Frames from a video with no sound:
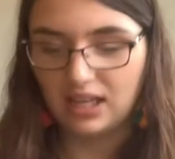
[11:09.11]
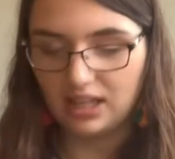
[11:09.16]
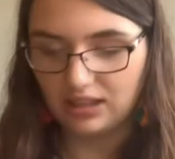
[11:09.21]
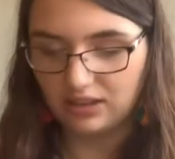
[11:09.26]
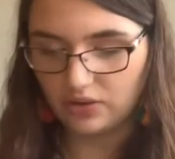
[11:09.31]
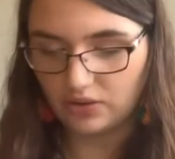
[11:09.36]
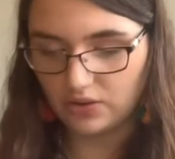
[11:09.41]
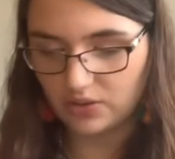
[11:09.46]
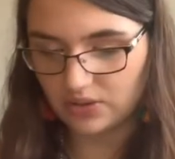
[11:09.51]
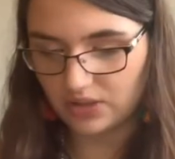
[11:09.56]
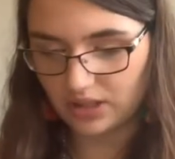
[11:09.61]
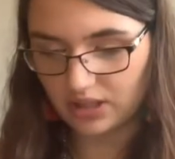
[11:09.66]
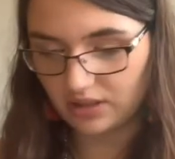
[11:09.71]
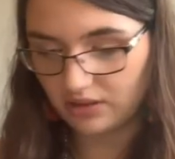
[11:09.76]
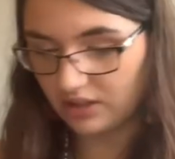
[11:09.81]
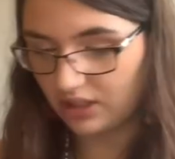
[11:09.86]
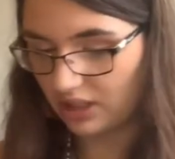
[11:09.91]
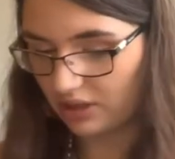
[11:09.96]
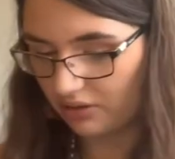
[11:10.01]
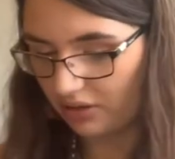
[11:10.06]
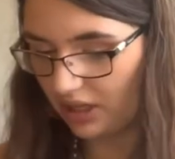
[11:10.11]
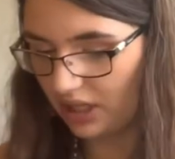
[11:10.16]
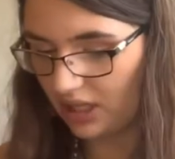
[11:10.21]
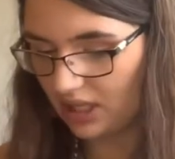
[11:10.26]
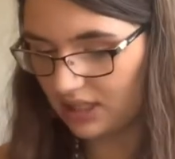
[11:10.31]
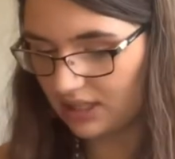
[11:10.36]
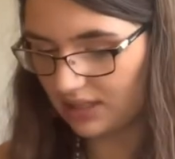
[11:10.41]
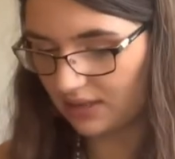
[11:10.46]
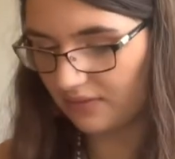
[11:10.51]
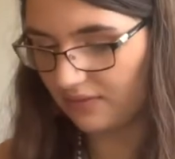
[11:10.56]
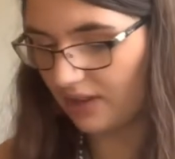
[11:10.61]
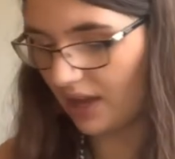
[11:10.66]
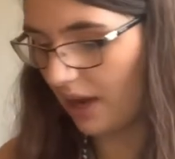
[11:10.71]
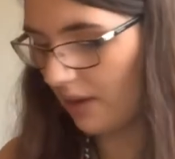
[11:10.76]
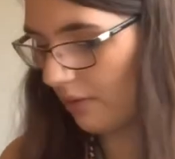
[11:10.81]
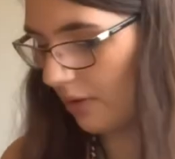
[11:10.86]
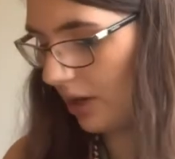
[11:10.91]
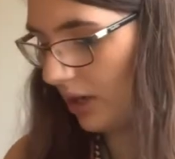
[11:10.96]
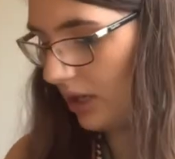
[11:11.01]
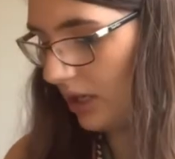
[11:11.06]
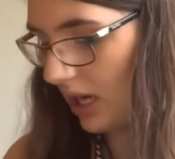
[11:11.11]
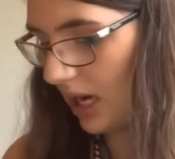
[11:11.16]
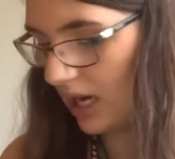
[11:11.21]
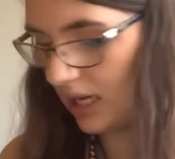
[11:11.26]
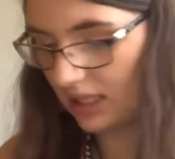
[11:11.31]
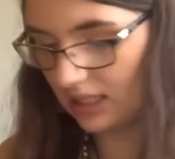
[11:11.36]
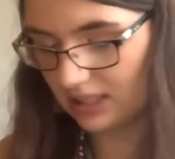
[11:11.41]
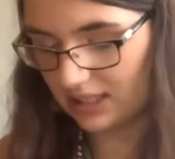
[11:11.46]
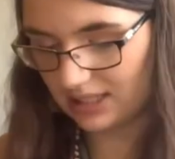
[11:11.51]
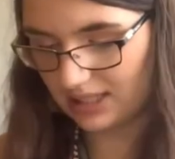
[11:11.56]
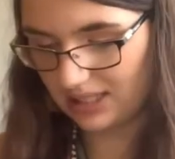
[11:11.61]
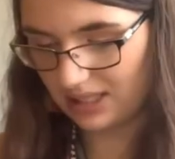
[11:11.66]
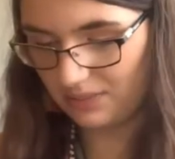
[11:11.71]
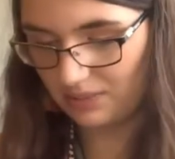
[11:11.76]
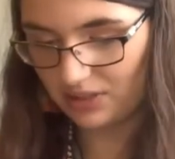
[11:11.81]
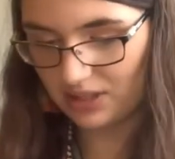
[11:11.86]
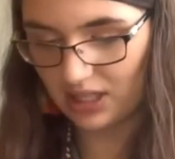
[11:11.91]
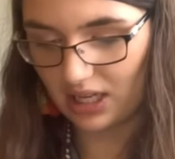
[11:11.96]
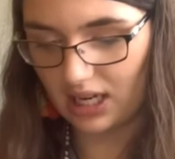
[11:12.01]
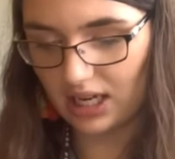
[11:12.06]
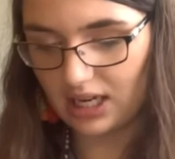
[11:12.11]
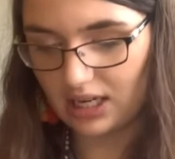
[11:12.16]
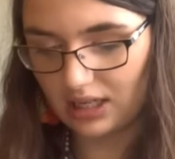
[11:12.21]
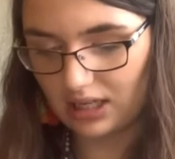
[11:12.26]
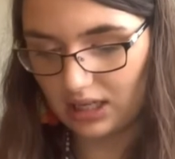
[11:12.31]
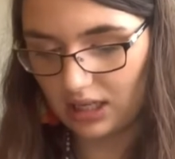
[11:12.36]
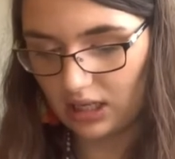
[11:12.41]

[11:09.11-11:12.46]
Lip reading: Those are the ingredients of that one, and it seems like